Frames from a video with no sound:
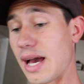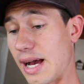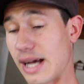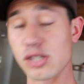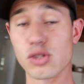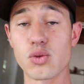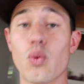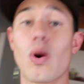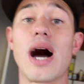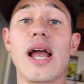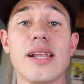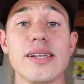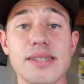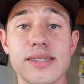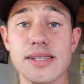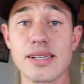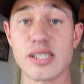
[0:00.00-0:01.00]
as well
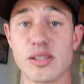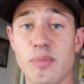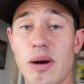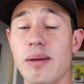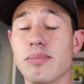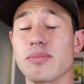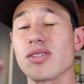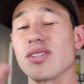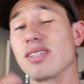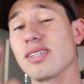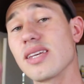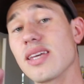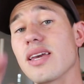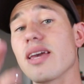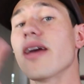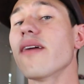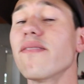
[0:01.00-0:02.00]
as this pipe to
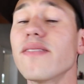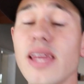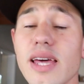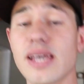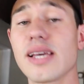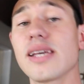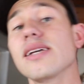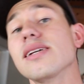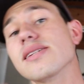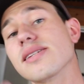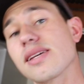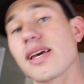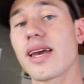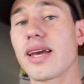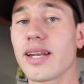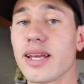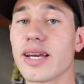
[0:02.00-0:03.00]
see if there is
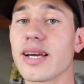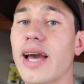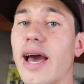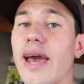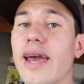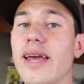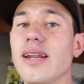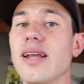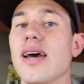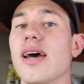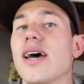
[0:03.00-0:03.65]
any gain,